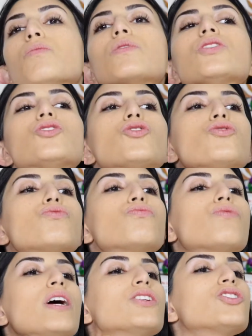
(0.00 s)
We're
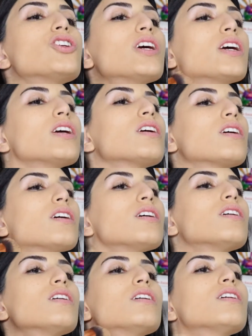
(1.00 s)
drenching
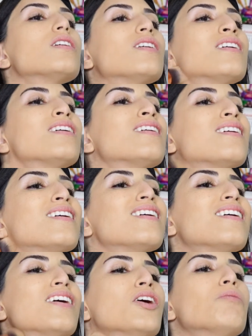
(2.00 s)

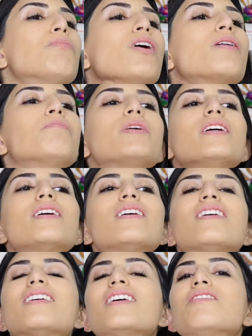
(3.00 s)

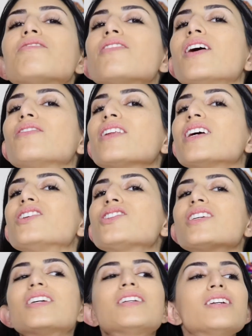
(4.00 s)
Parmita in
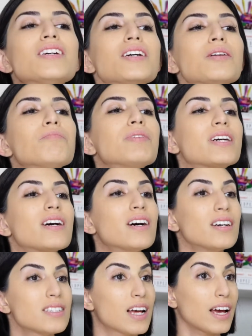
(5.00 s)
foundation
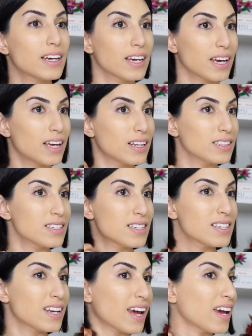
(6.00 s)
because I can't
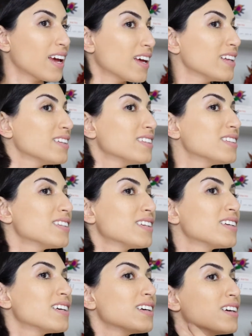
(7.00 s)
stand
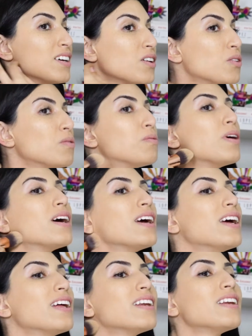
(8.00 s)

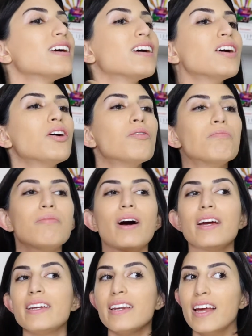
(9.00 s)
when
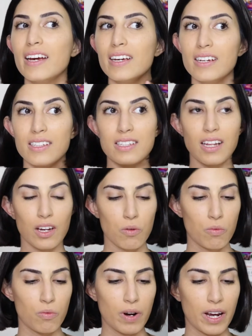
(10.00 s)
my neck is like
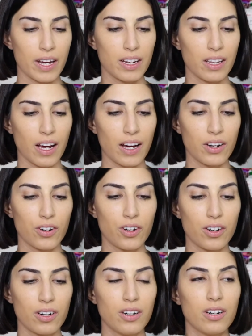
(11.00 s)
way
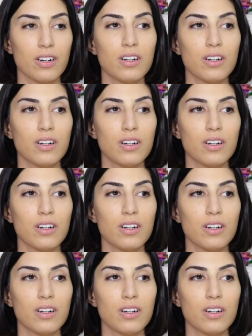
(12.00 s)
lighter